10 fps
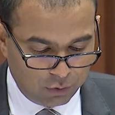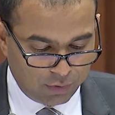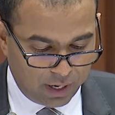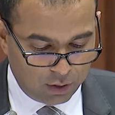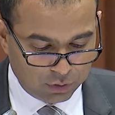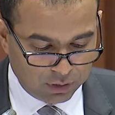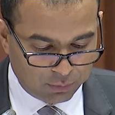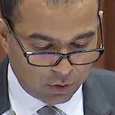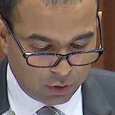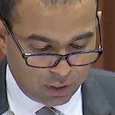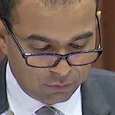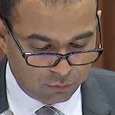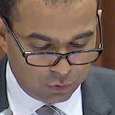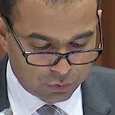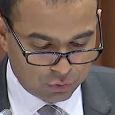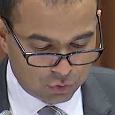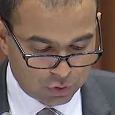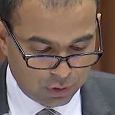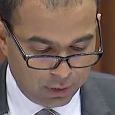of how deliberate online falsehoods